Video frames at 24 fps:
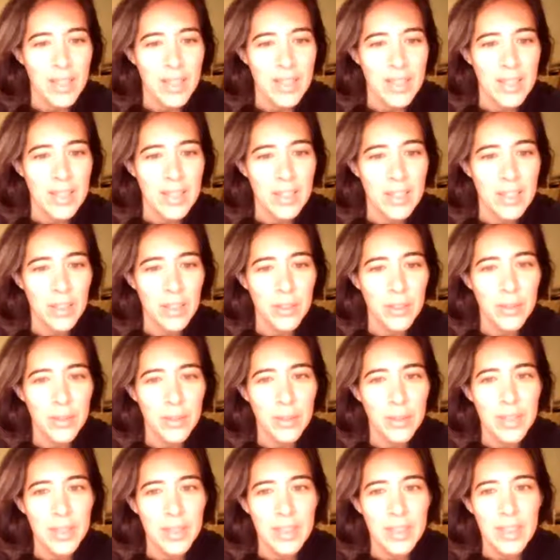
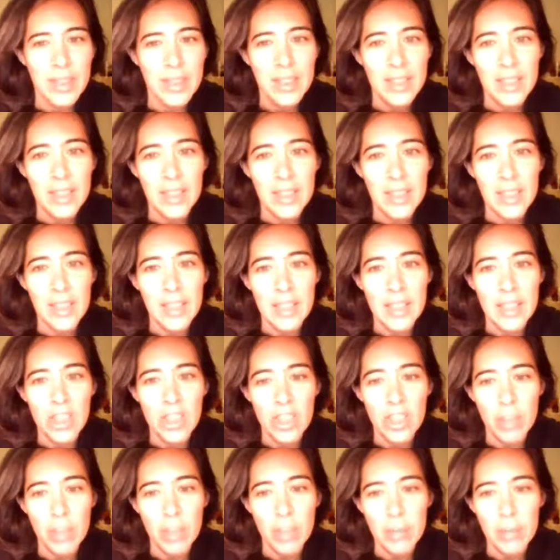So
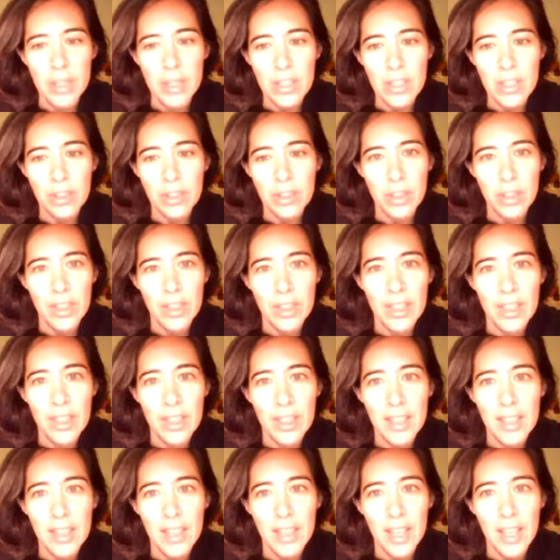let's share my screen
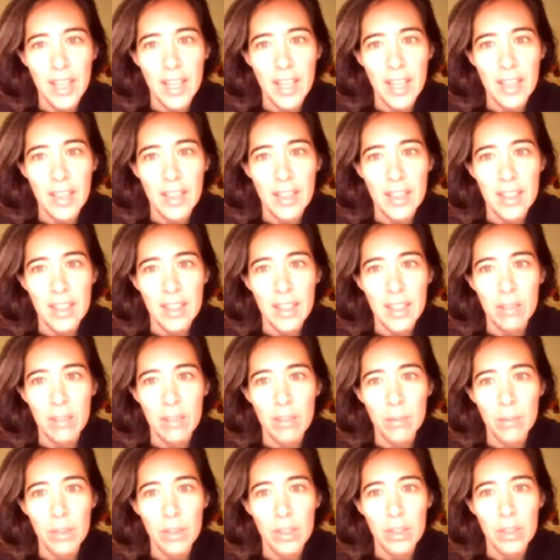again, and we're
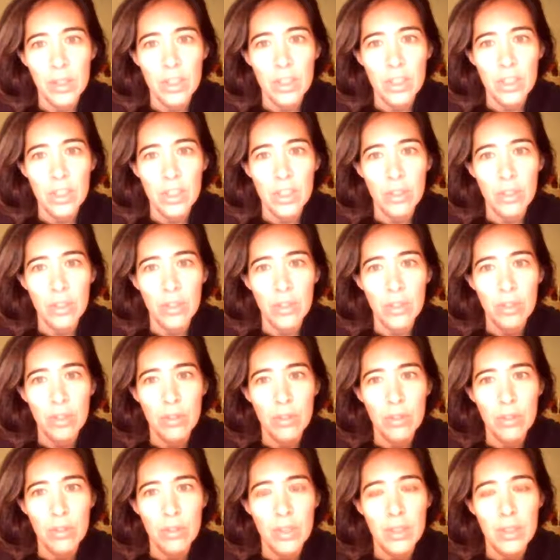going to show you the
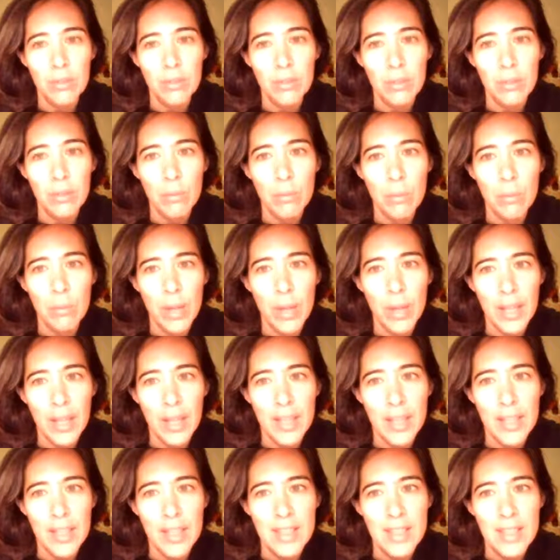different ways
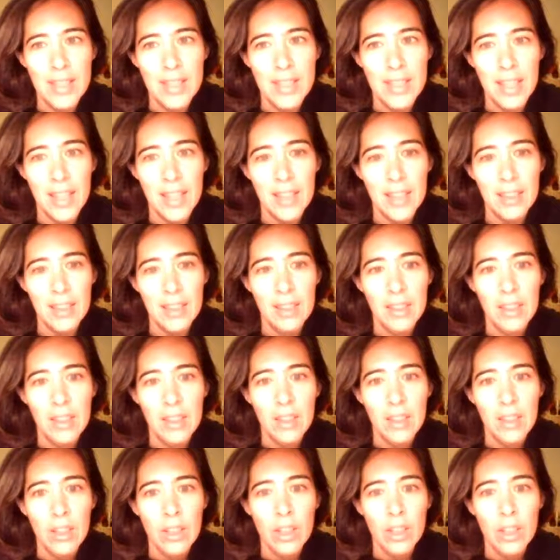that
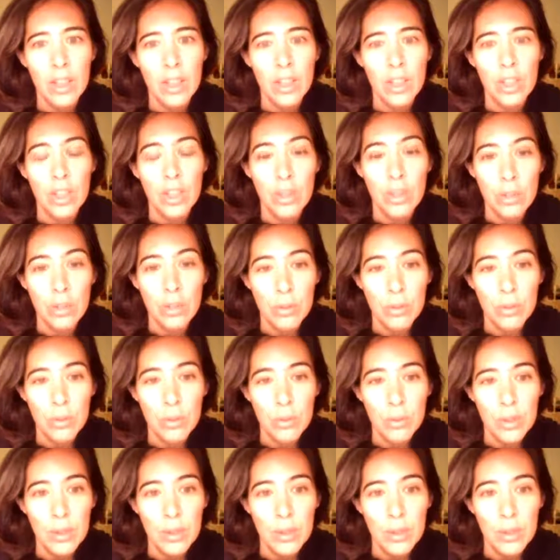you